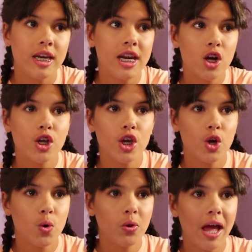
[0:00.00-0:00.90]
near
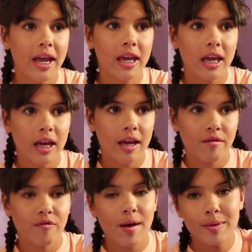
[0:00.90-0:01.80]
you, like
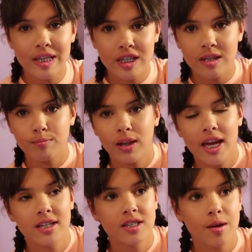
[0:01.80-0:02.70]
if I'm in this
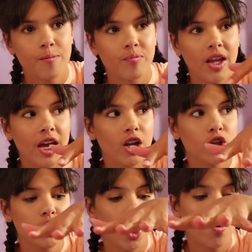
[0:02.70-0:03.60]
place,
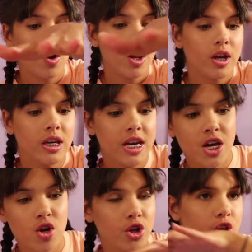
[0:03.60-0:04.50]
it'll show
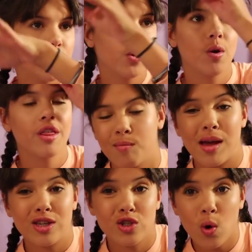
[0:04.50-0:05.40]
near you the
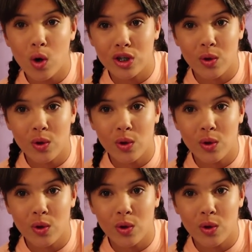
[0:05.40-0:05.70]
best store.